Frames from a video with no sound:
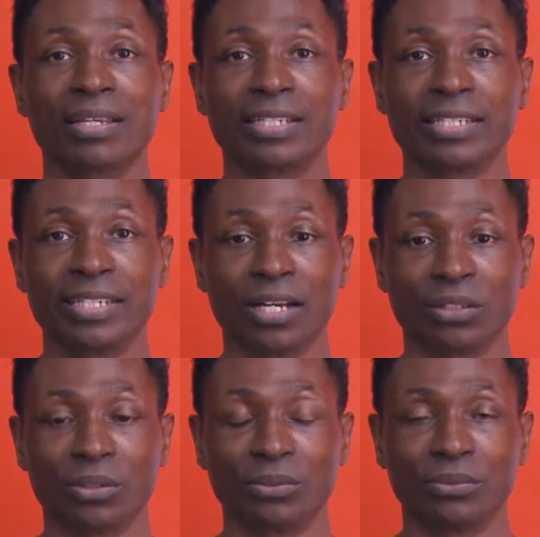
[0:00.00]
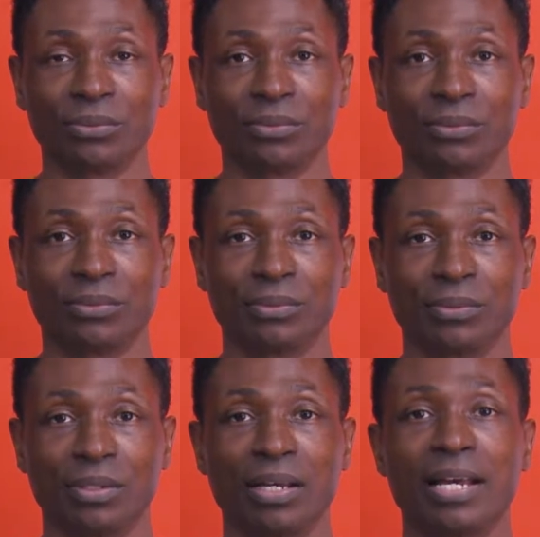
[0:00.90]
Yellow.
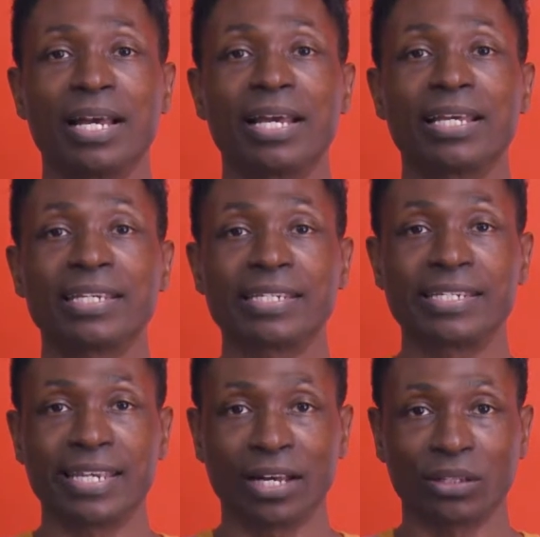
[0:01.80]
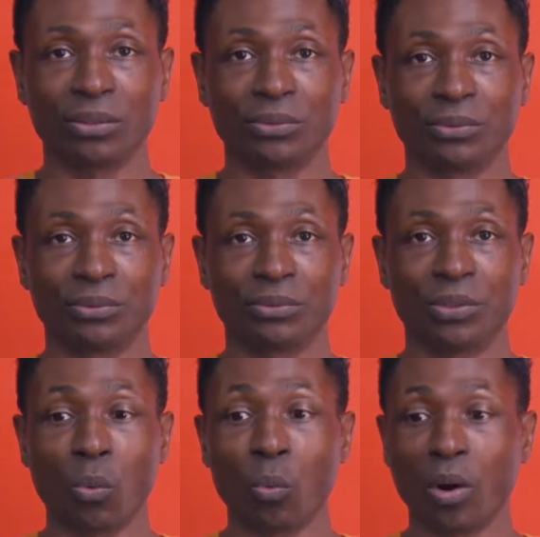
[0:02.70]
Yellow.
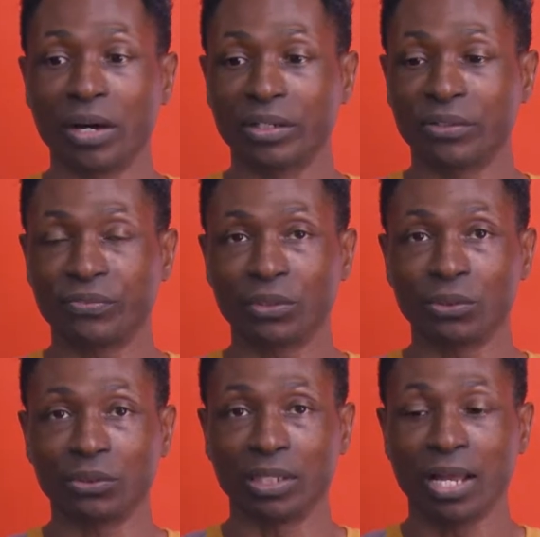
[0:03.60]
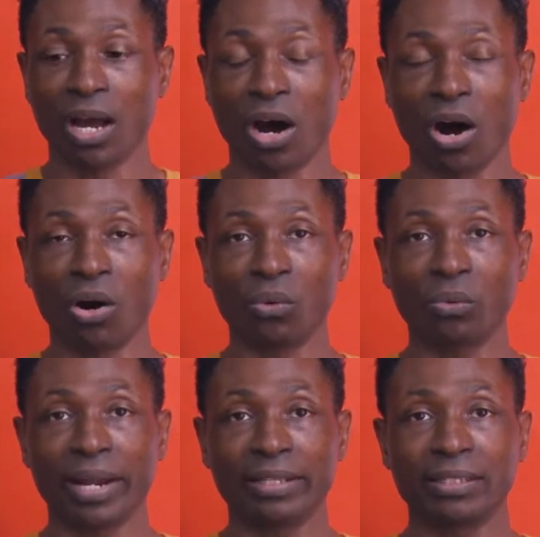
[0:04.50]
Wonderful. All
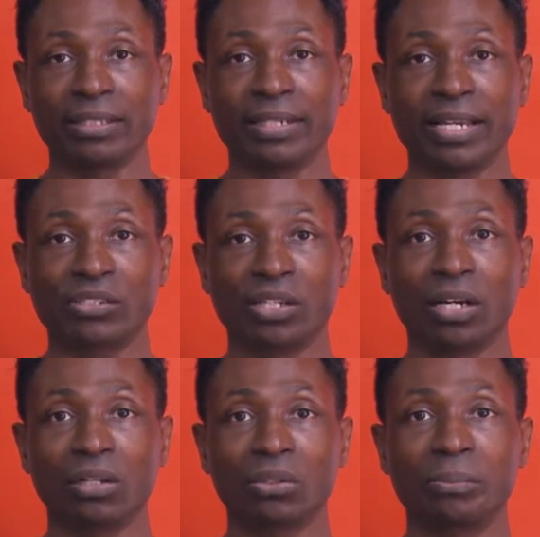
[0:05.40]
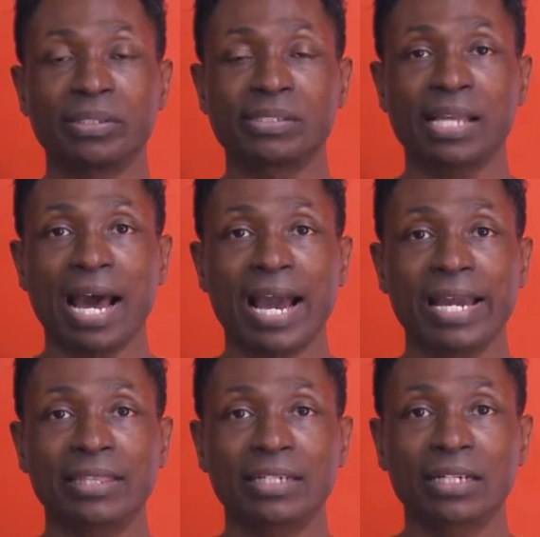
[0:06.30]
right, the next color
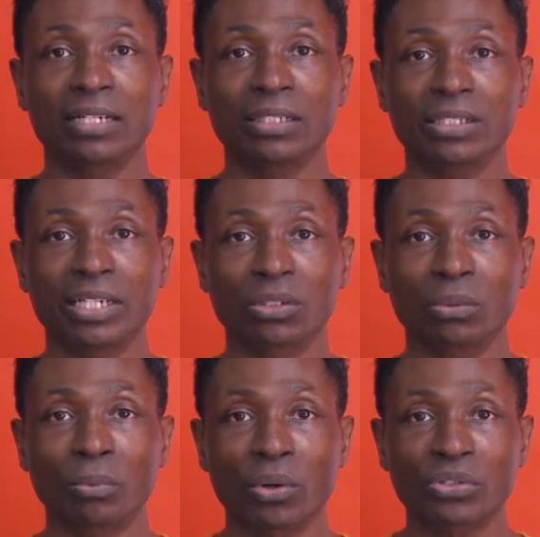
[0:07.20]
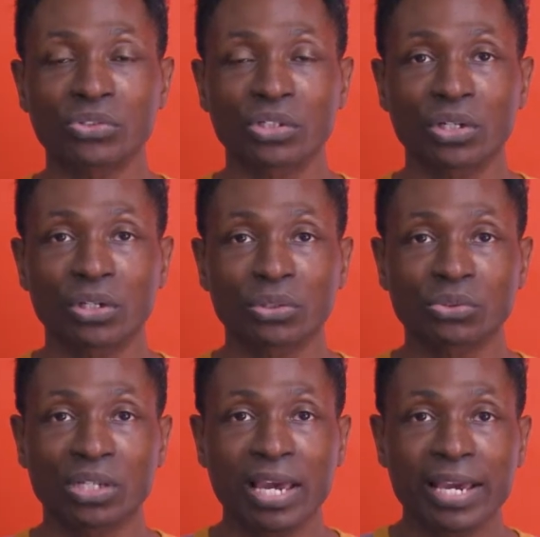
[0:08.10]
beside the color yellow, boys and
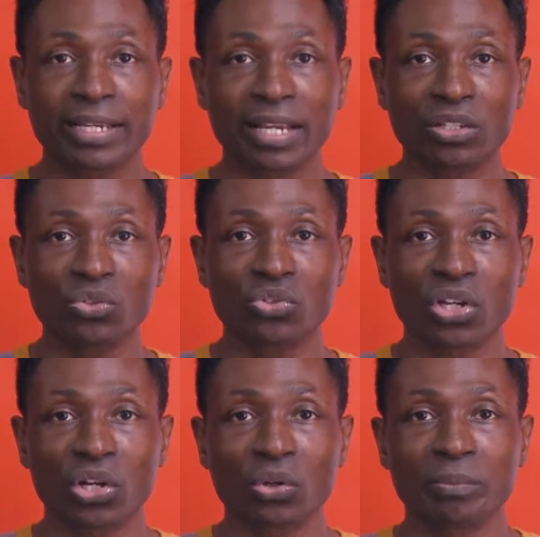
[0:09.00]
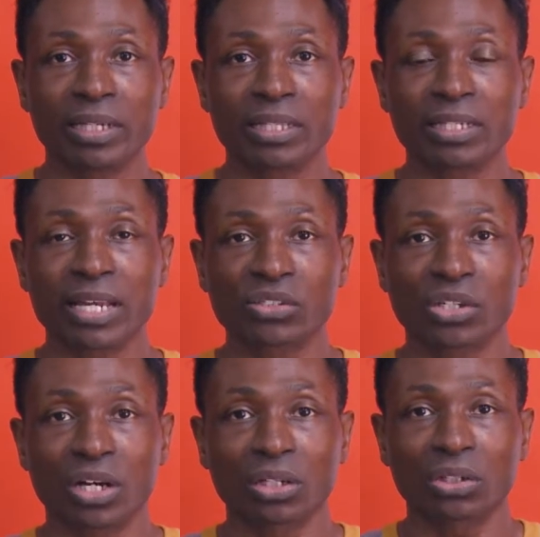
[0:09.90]
girls. Can you tell me the next
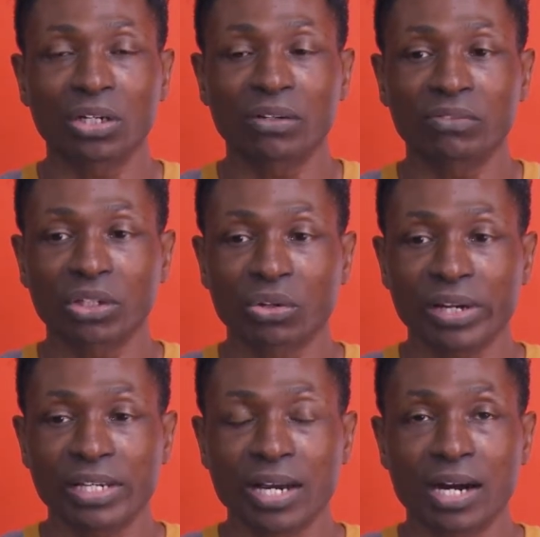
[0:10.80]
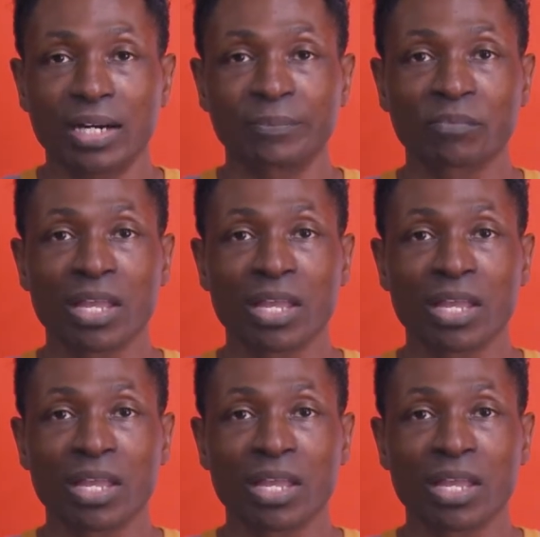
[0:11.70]
color of the crayon?